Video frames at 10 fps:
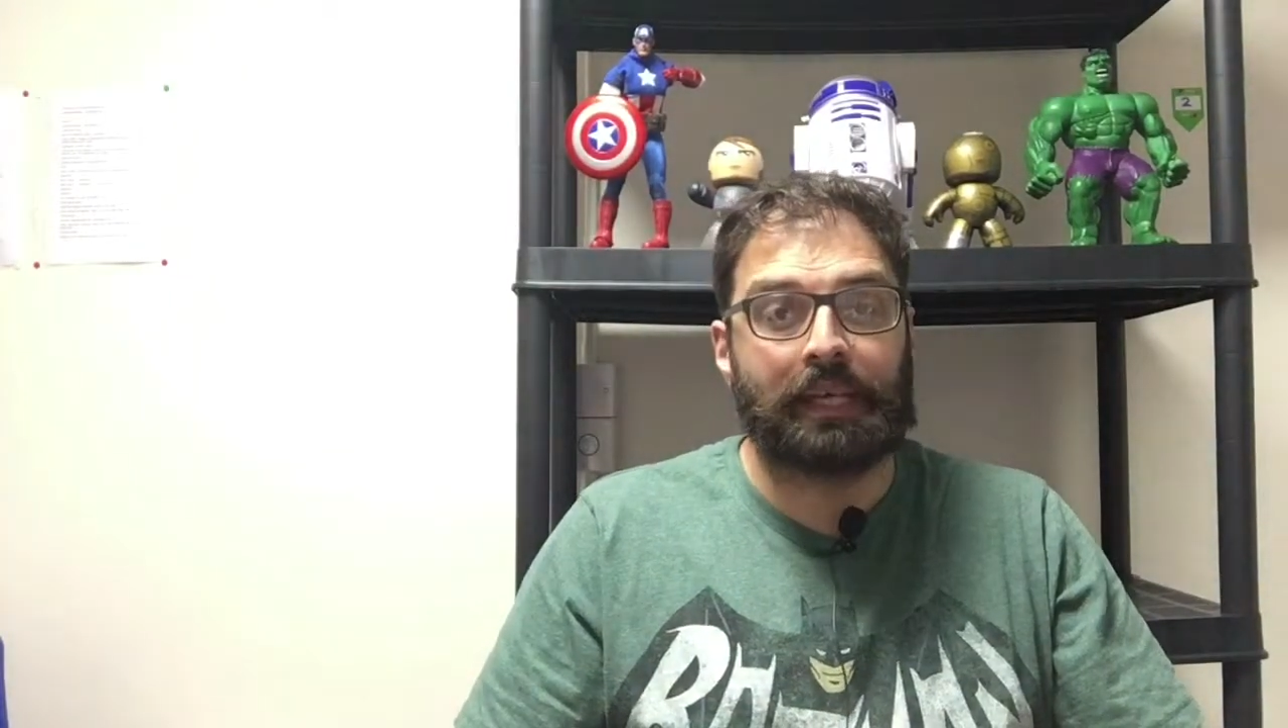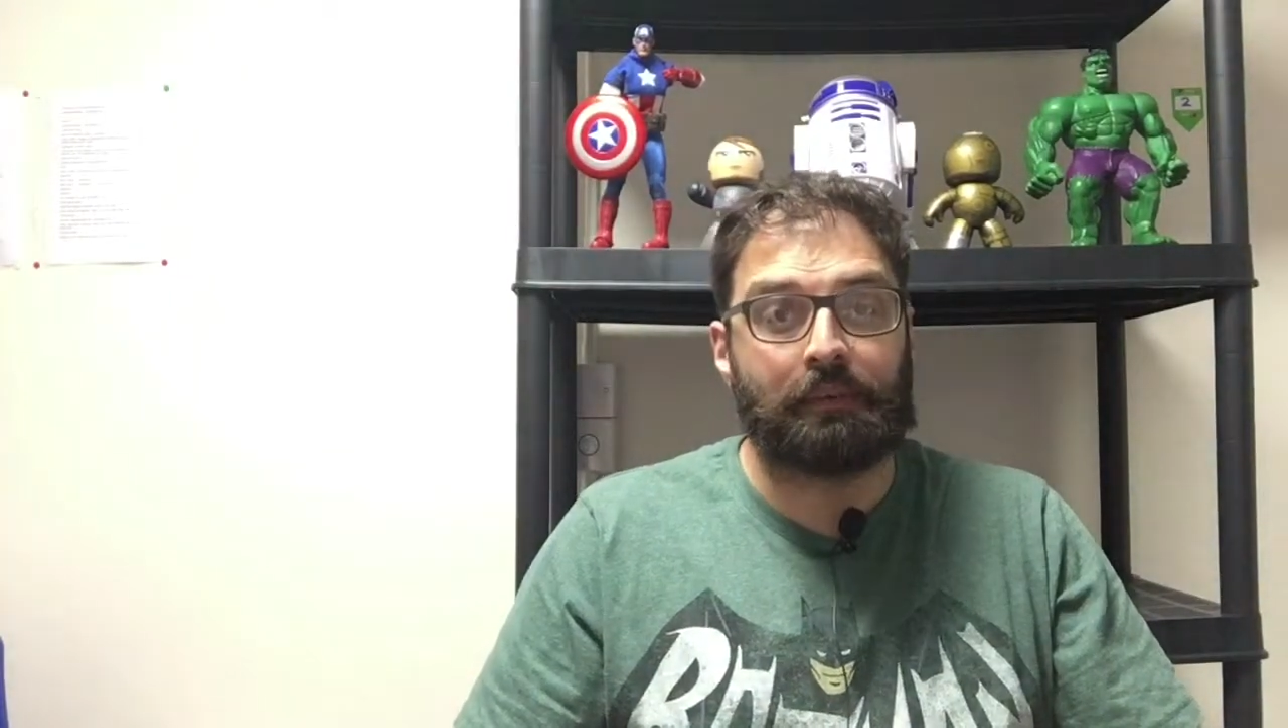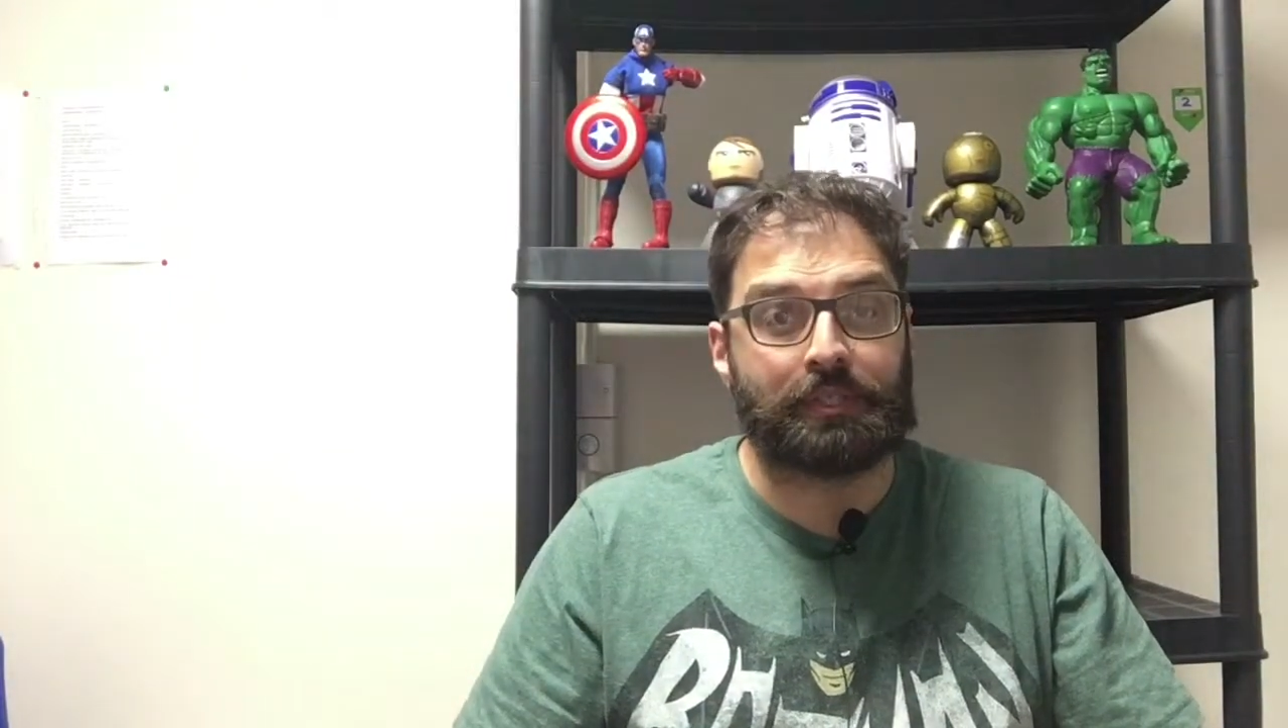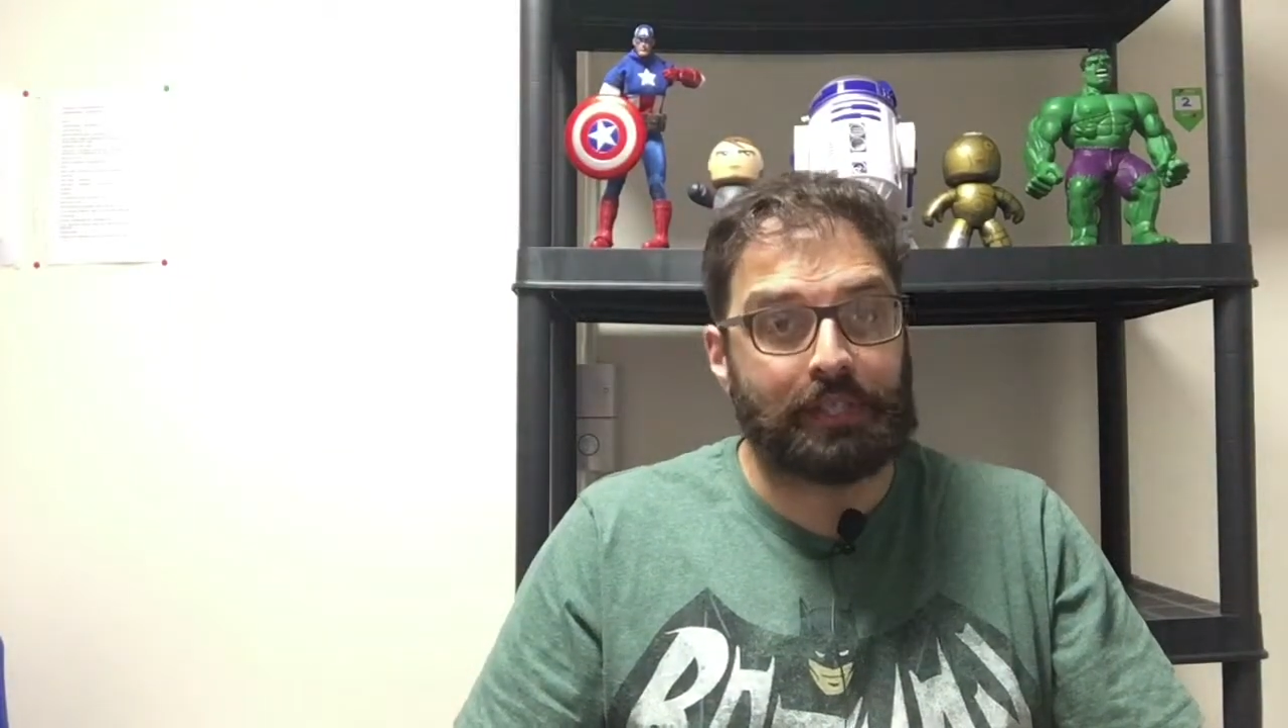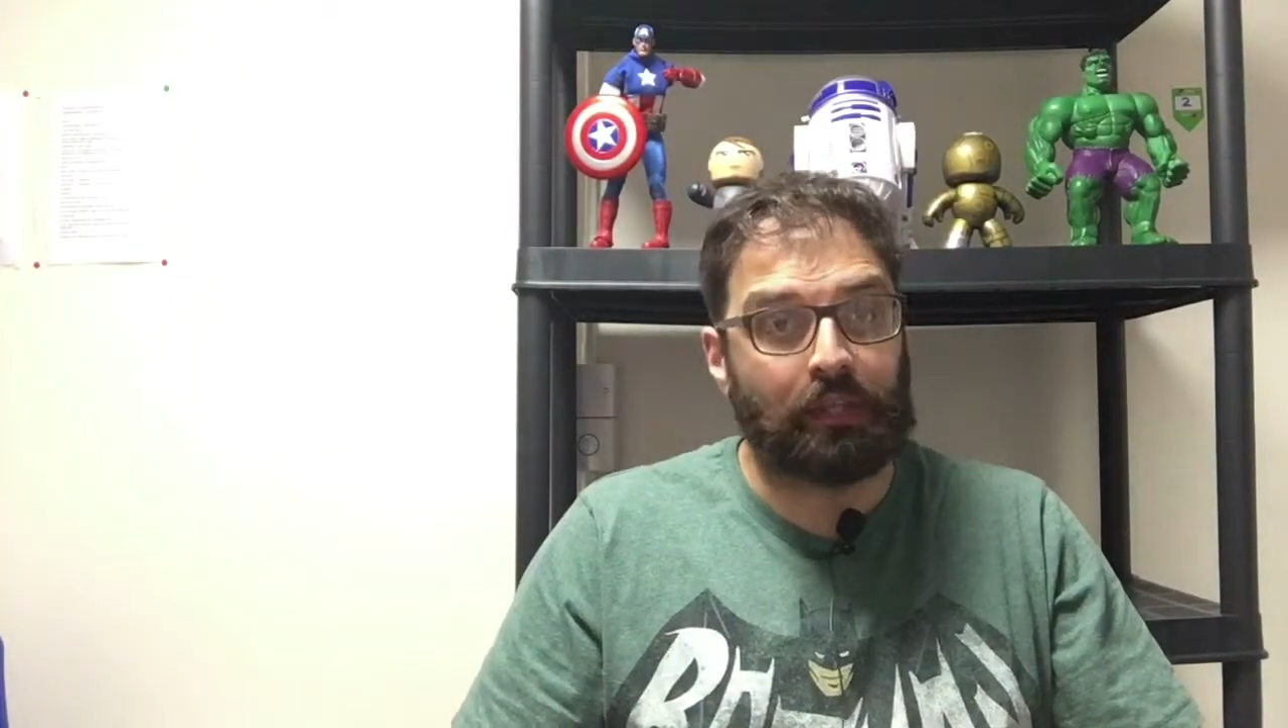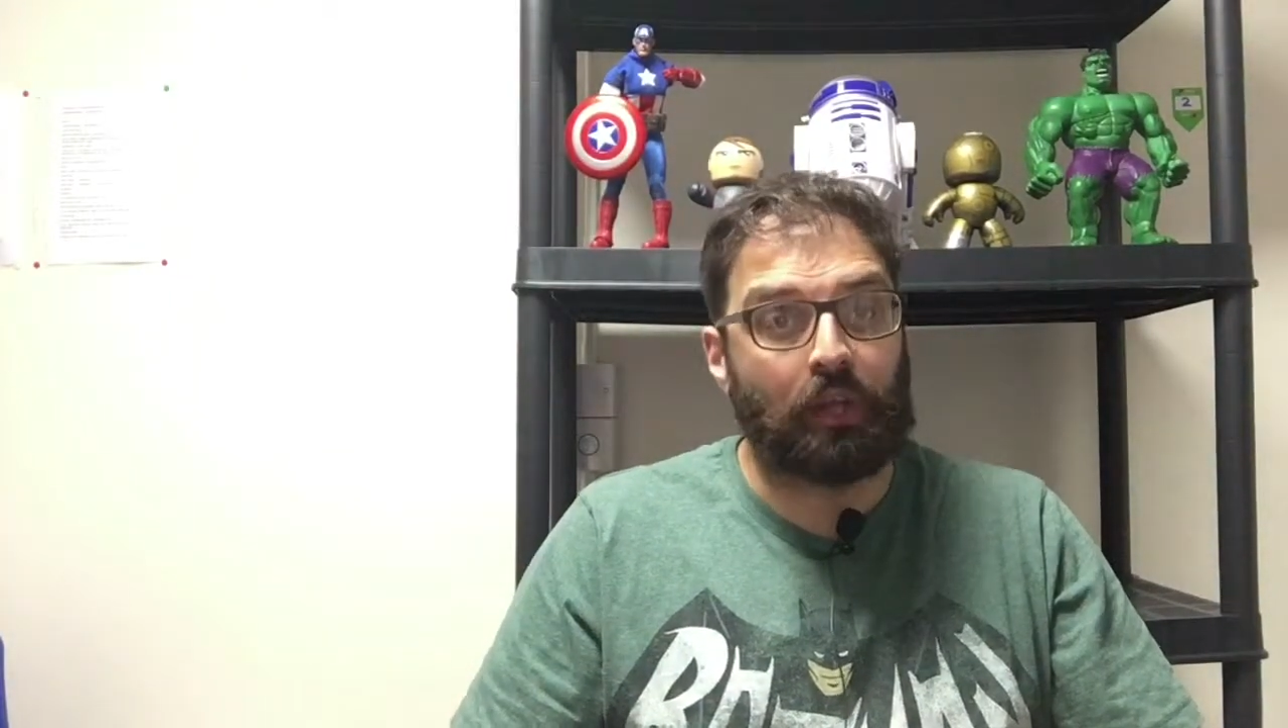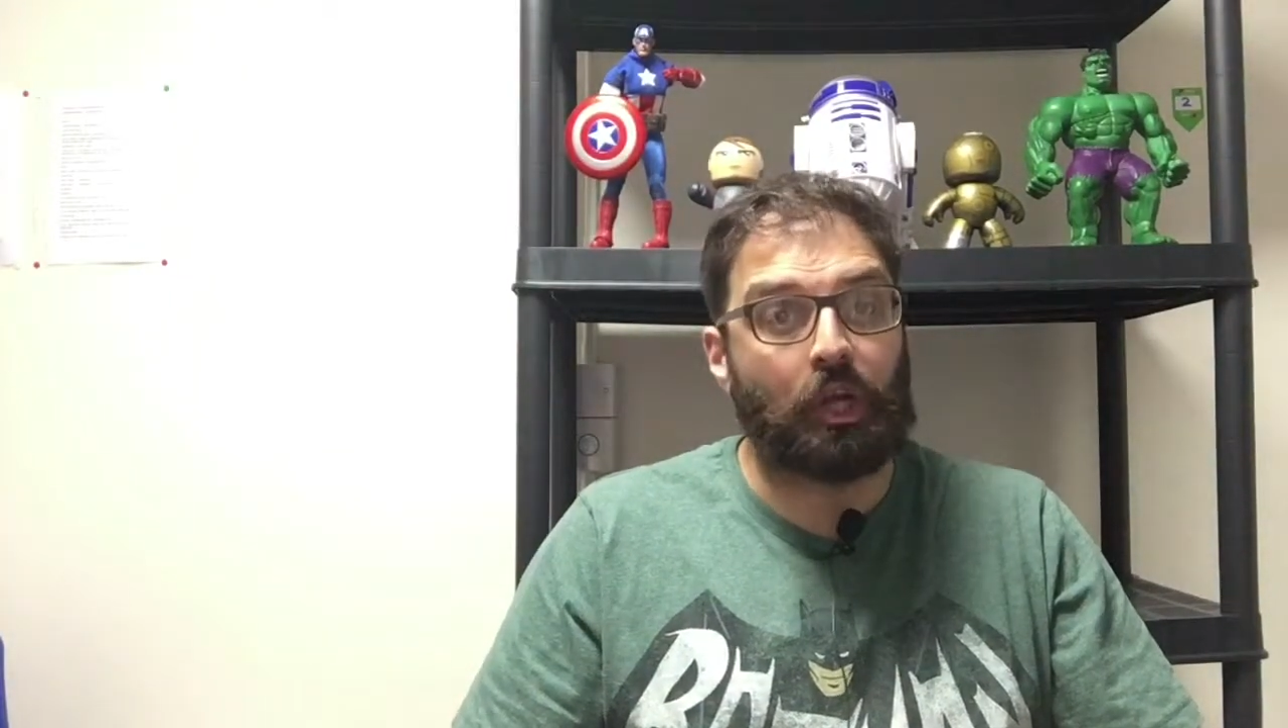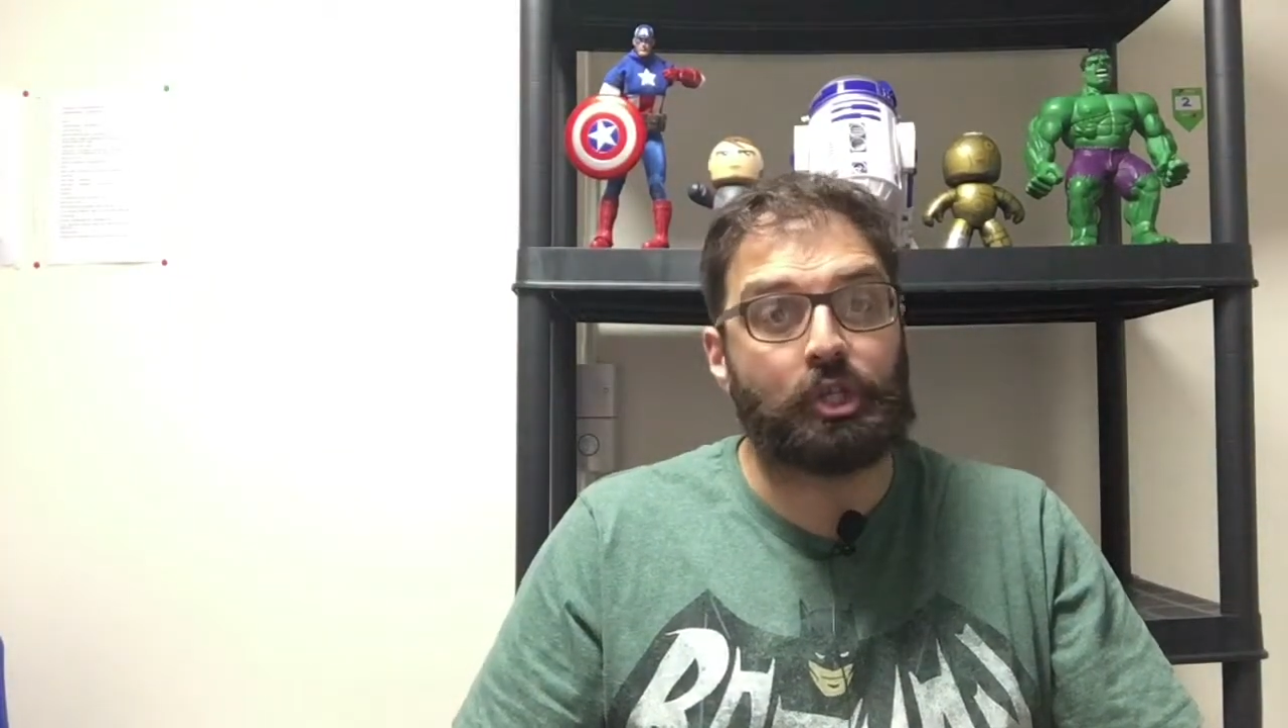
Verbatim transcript: it was still